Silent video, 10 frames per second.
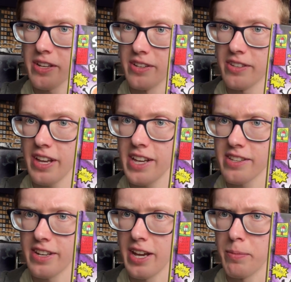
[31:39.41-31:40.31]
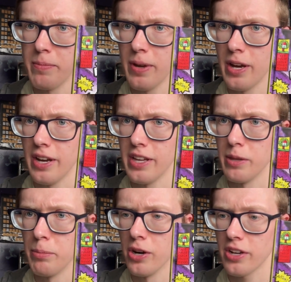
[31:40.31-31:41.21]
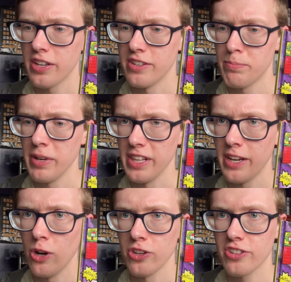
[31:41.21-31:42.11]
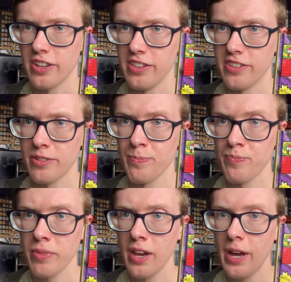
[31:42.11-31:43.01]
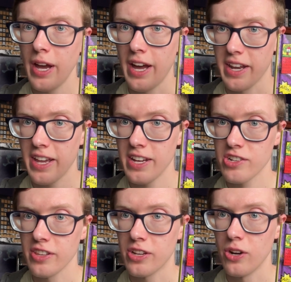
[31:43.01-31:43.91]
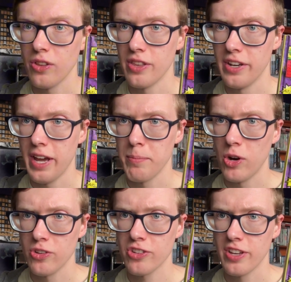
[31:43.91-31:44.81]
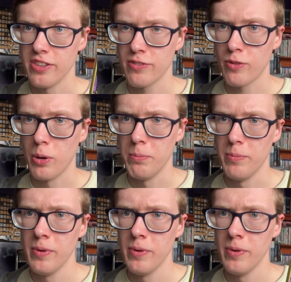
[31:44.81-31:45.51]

His name in the book is Billy Hoskins, and he actually got the name Hoskins from